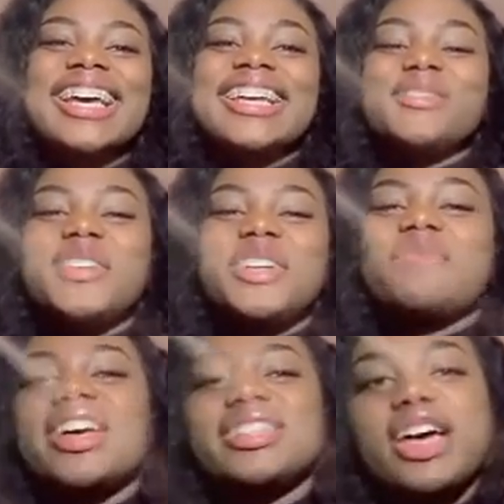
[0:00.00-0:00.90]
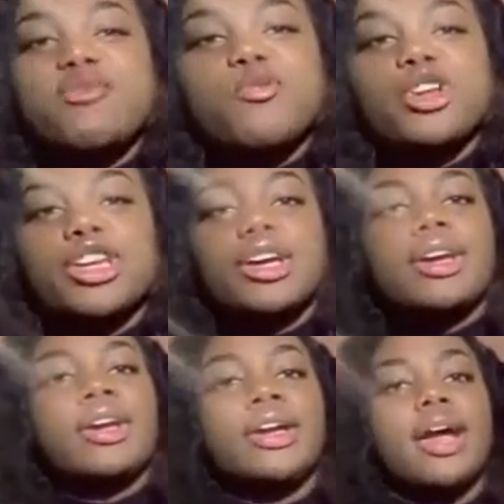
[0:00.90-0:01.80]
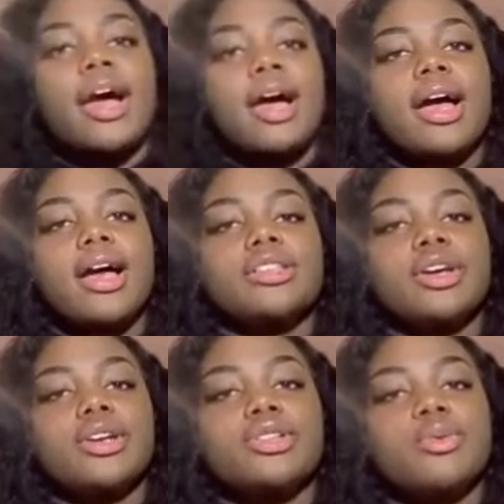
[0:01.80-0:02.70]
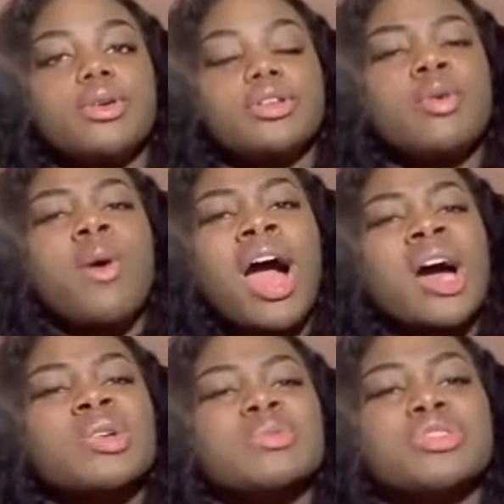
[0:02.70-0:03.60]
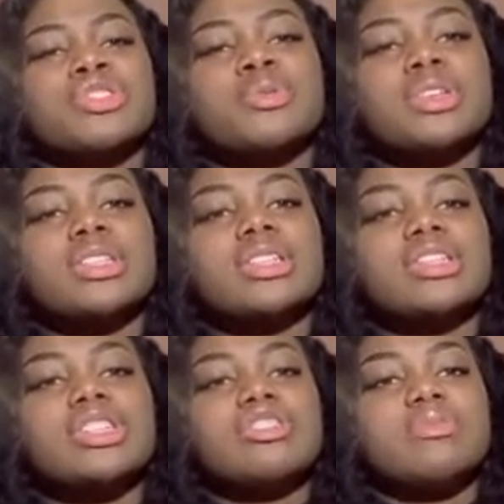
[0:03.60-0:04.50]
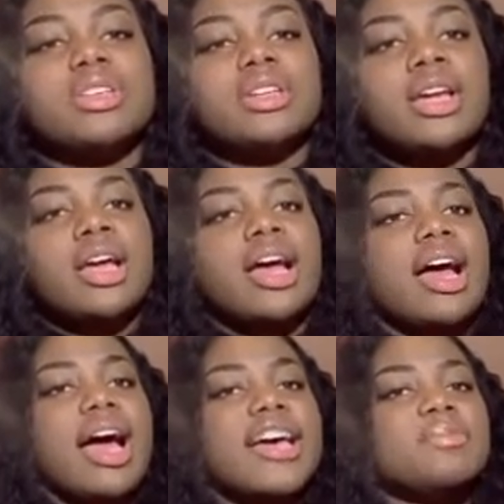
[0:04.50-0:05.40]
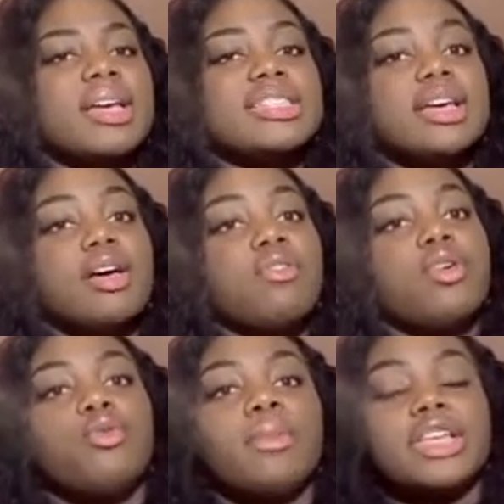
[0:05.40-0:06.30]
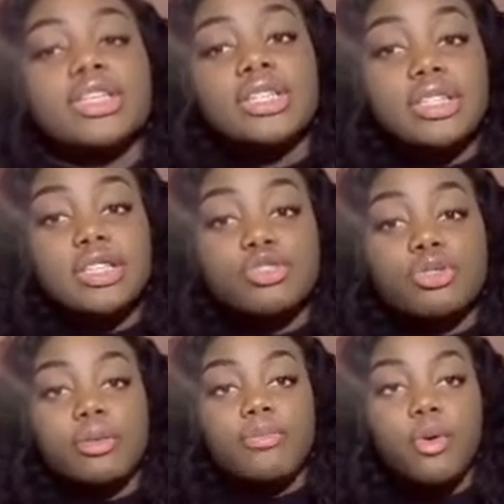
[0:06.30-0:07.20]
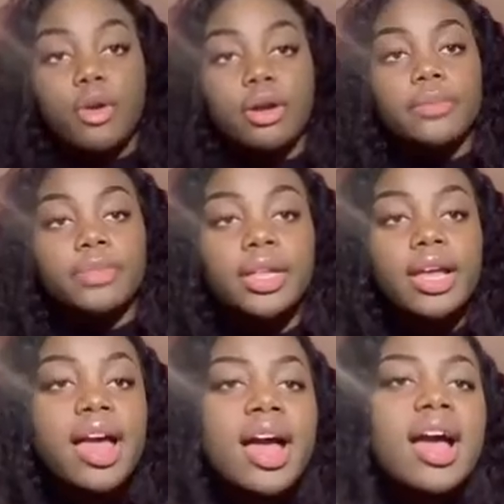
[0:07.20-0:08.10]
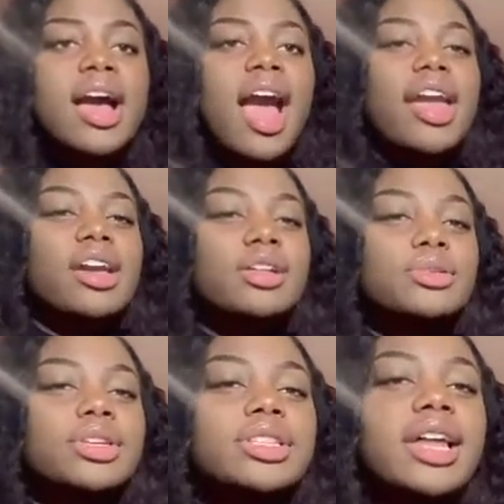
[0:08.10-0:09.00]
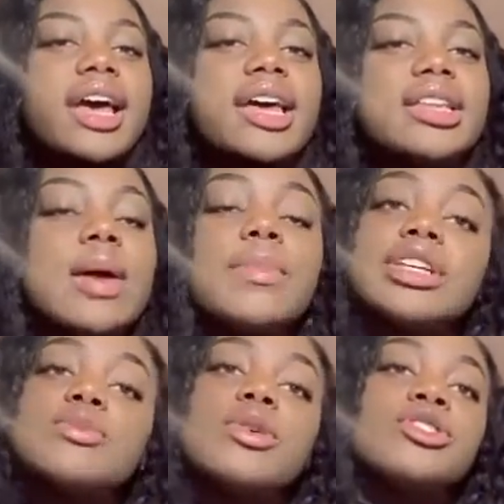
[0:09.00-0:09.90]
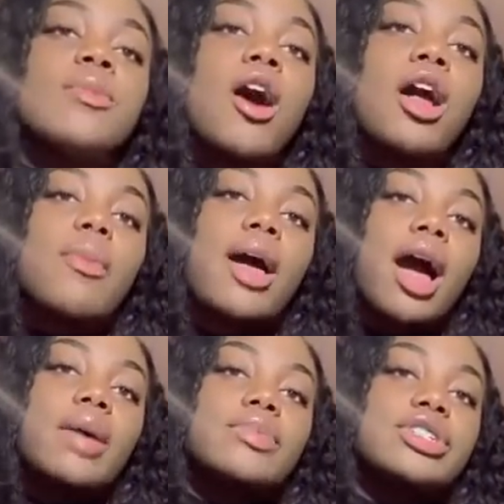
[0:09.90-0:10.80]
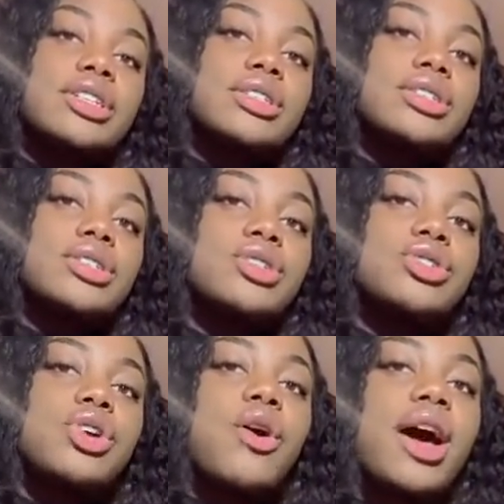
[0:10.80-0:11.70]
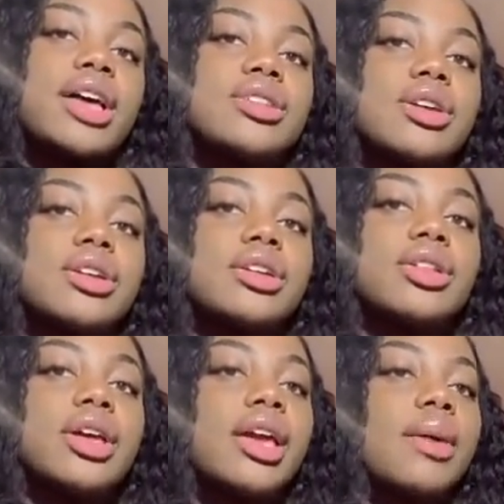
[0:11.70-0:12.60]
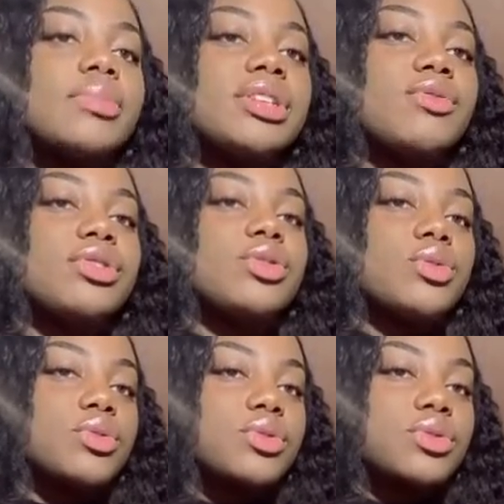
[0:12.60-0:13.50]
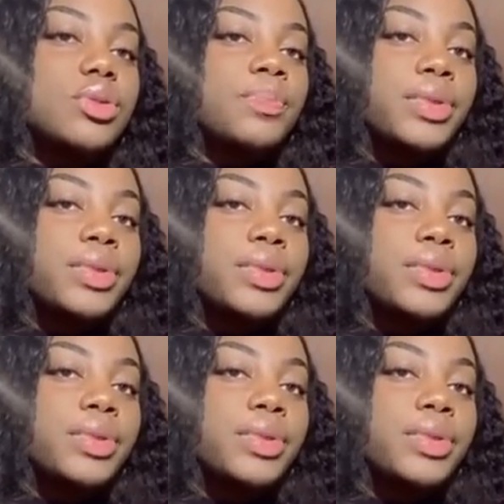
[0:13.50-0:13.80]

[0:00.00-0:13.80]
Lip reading: In the middle of my sophomore year, I started to wonder why I was pursuing this achievement. I asked myself, who am I chasing this dream for? I concluded that I had not been exposed to all my options, so I started looking up different schools.